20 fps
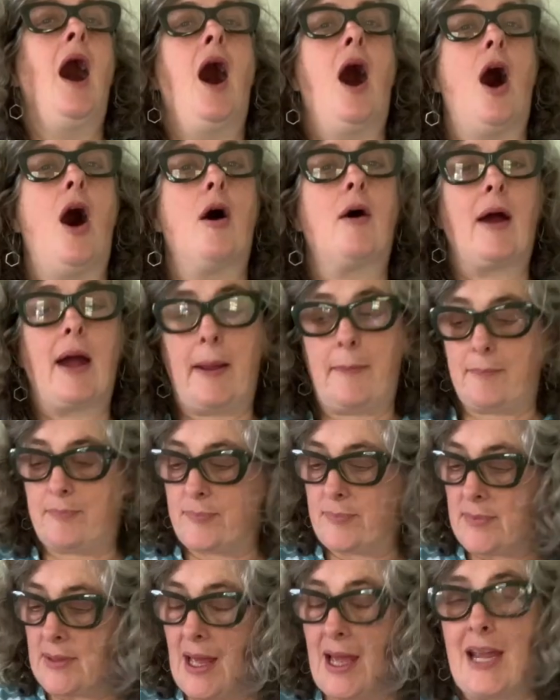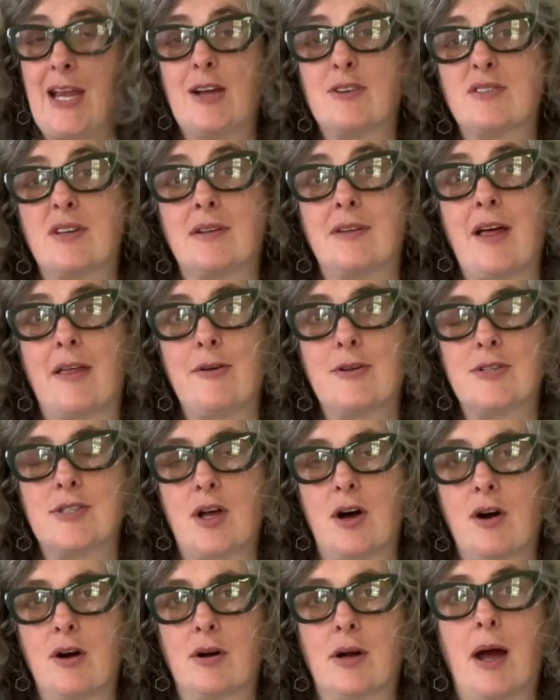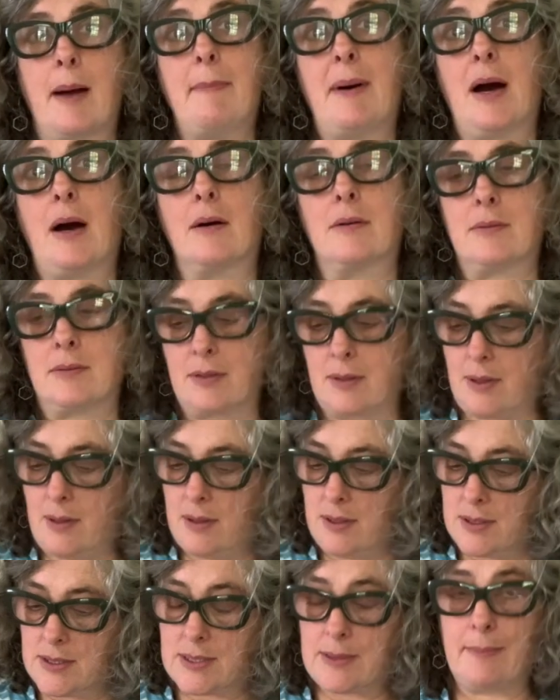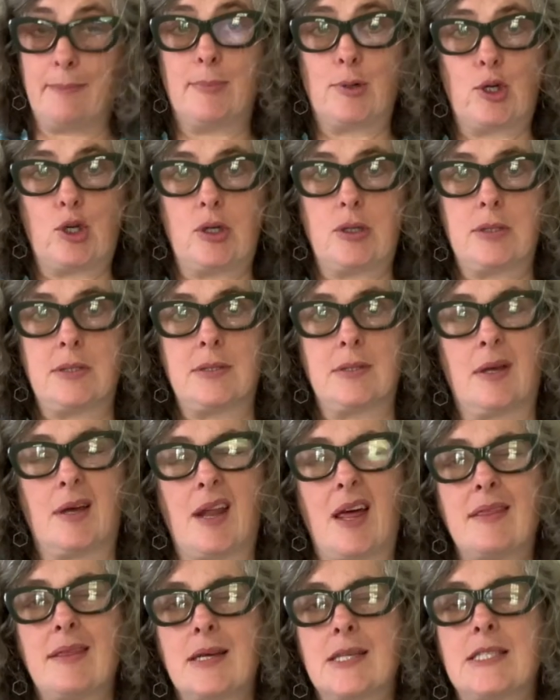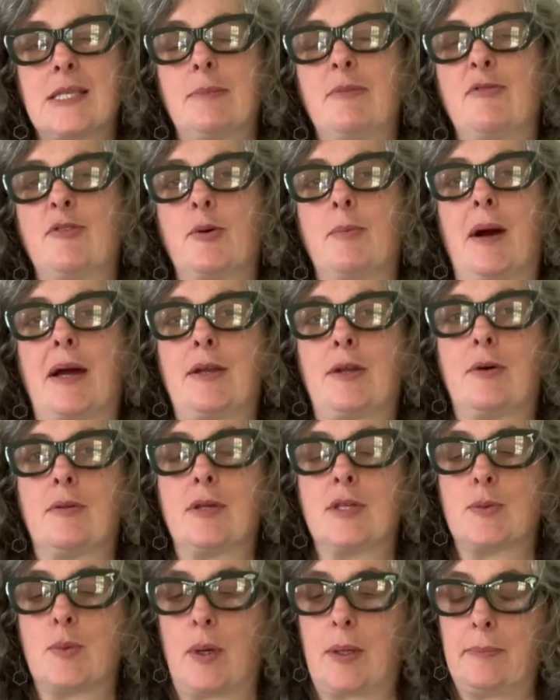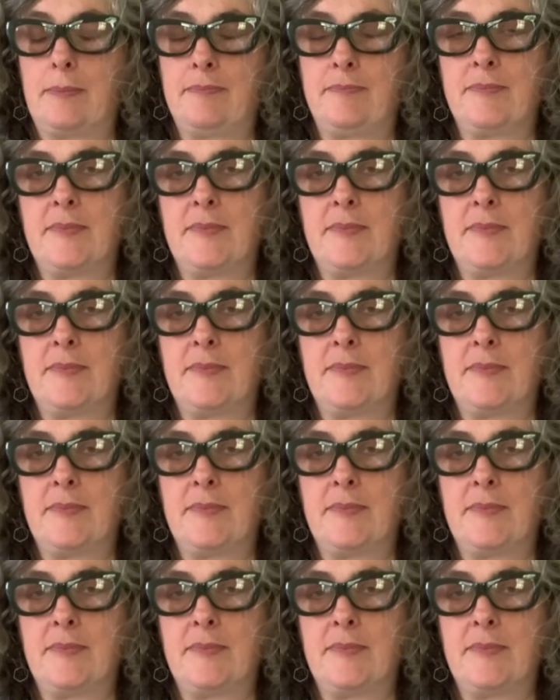All right, here's another song about some birds. And I think some of you might know this one.